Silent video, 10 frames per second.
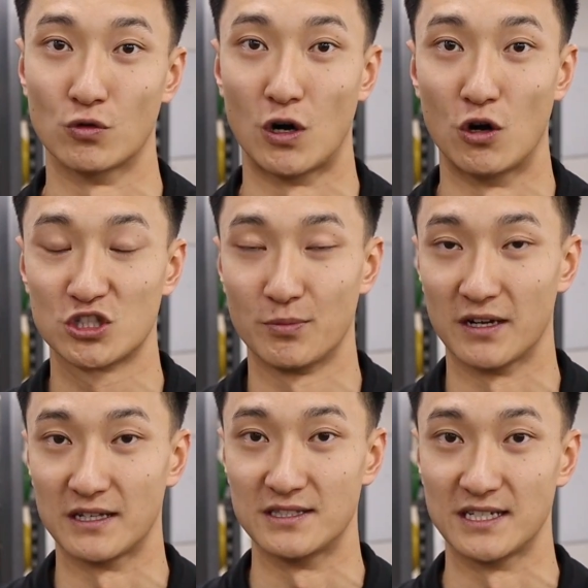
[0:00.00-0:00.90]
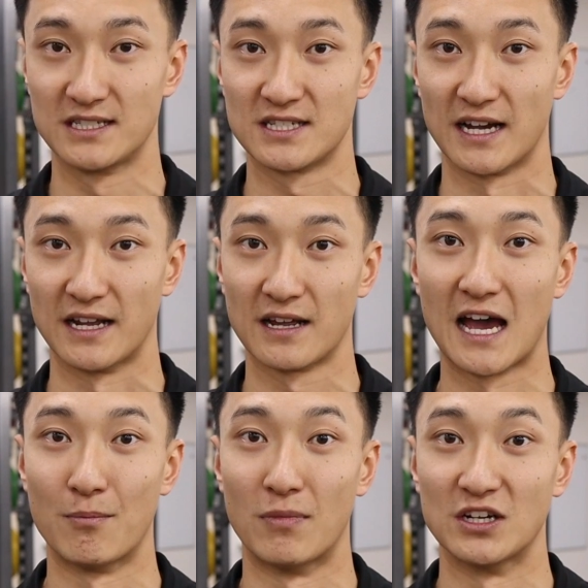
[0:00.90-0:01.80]
will ultimately dictate
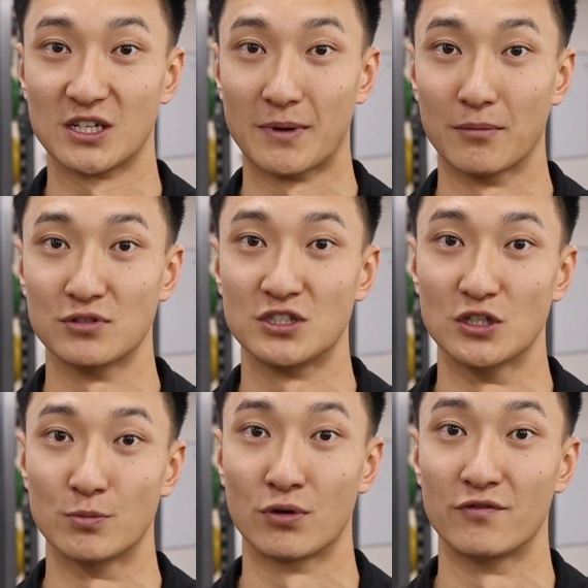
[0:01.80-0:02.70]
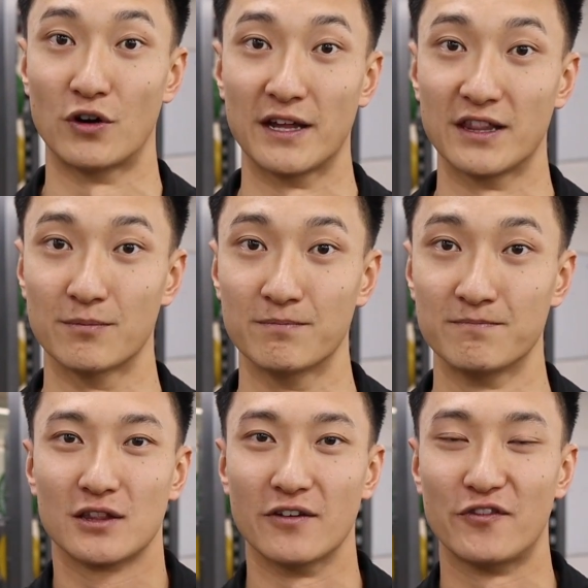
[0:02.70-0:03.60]
how much I'm able to provide
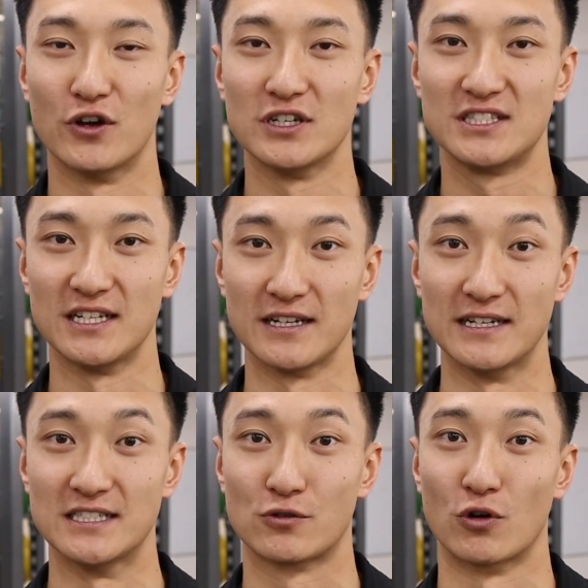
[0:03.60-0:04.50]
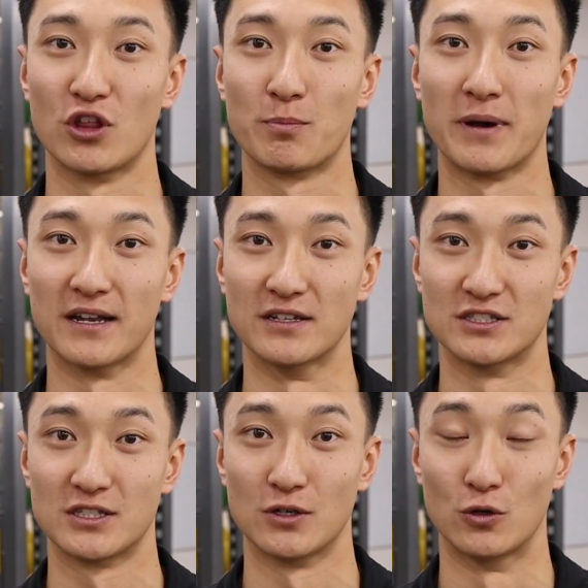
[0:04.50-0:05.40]
them. The first thing is growth
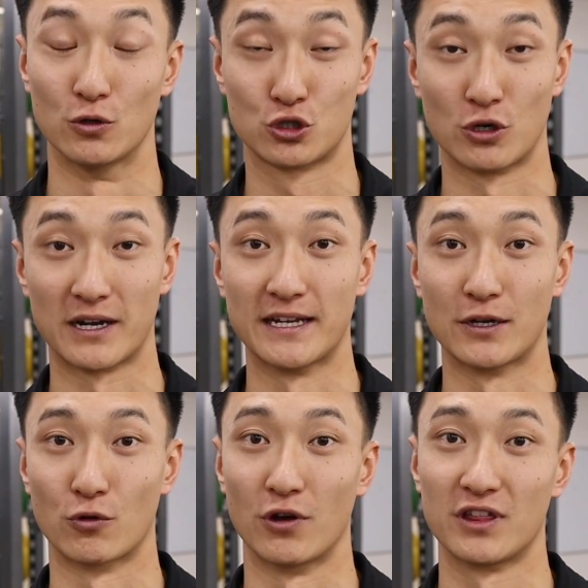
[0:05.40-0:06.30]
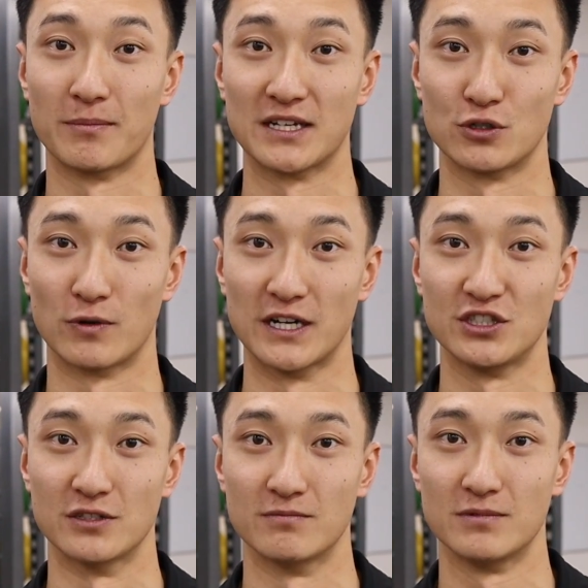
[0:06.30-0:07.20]
patterns, or tracking growth and
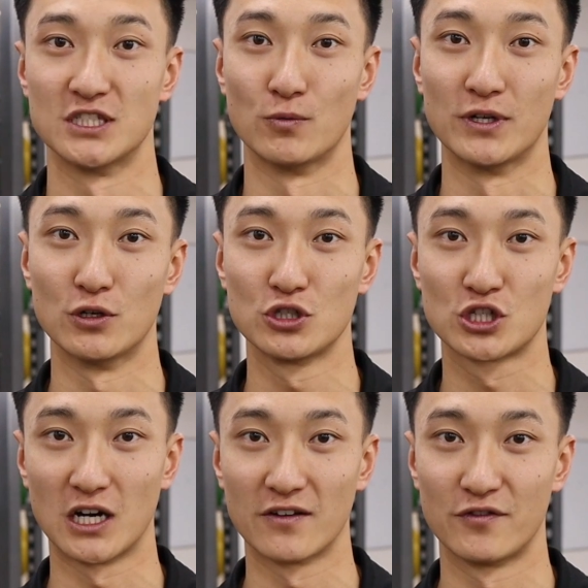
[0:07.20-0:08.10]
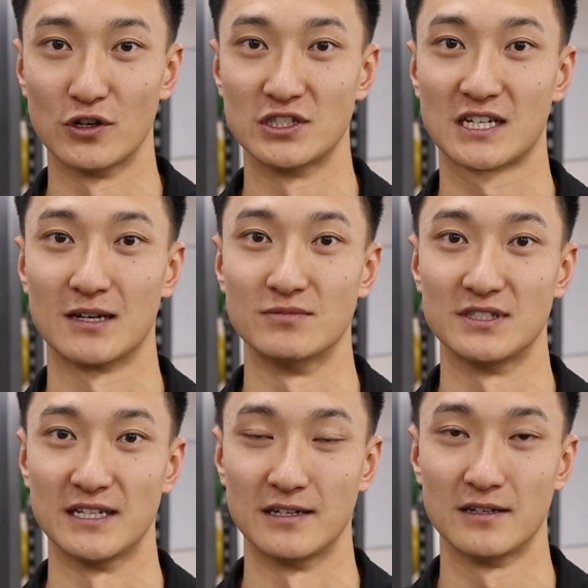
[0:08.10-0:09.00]
maturation. So when your child first comes
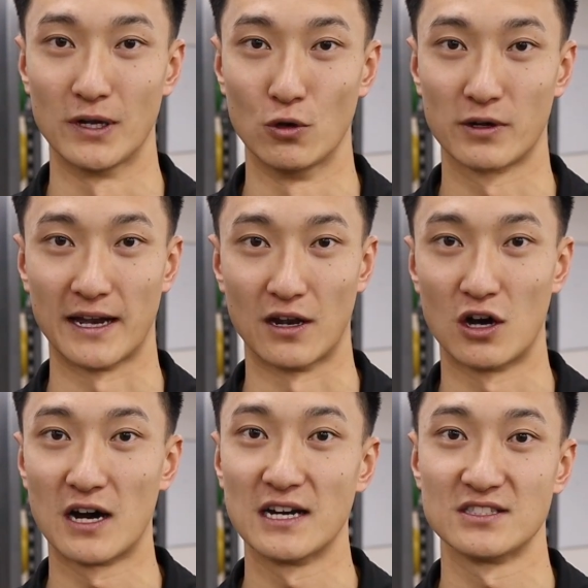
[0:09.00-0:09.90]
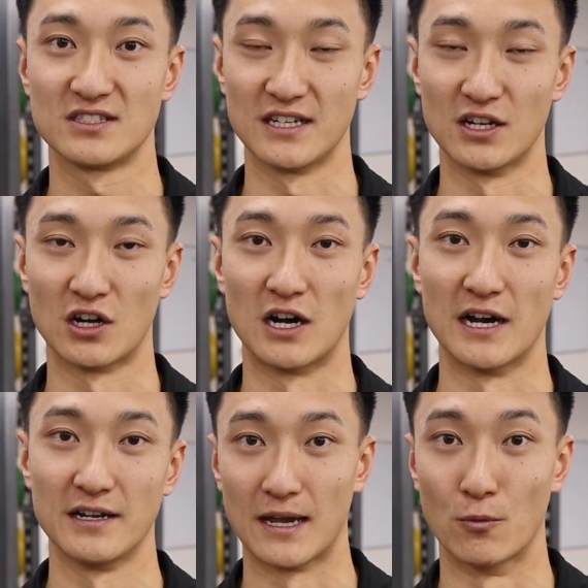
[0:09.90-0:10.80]
in, we look at height, seated
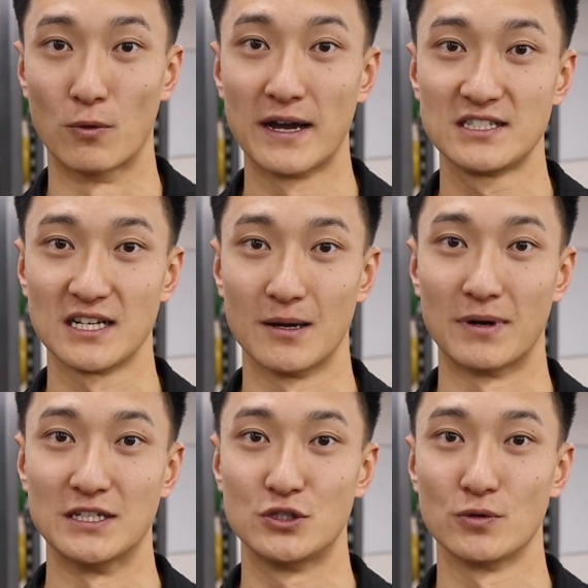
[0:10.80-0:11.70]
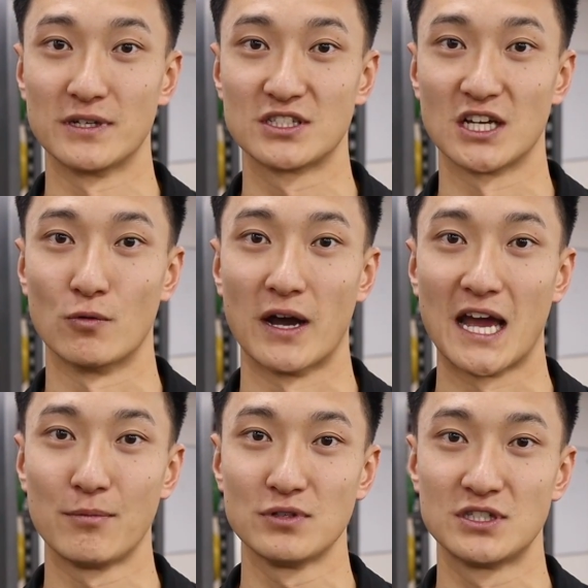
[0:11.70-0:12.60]
height, and weight, and by doing so, we're
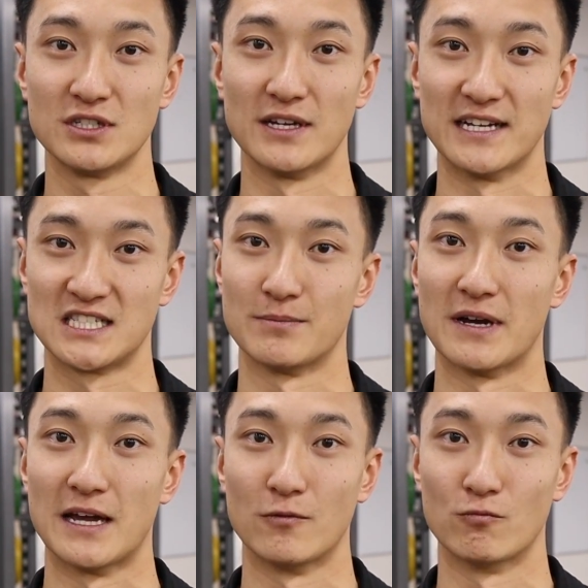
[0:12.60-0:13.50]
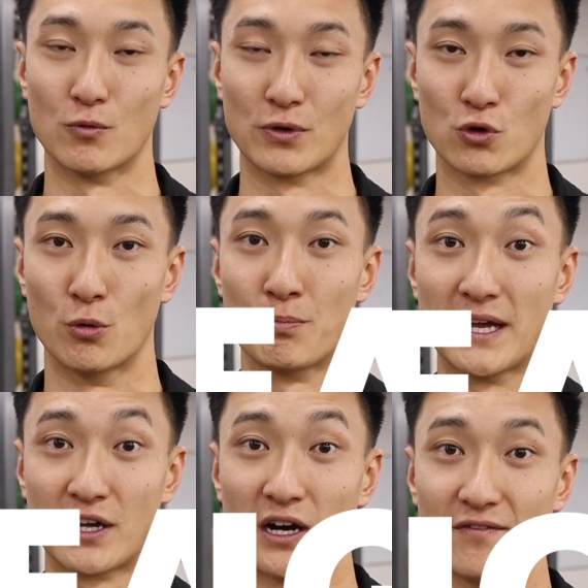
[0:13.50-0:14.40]
able to estimate what we call
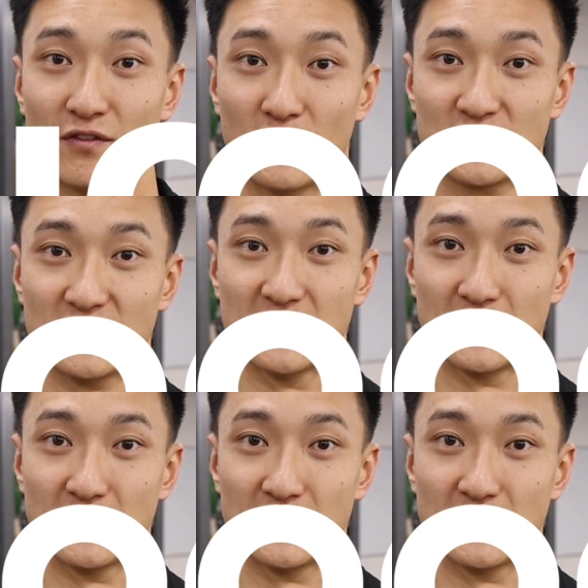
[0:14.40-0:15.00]
peak height velocity,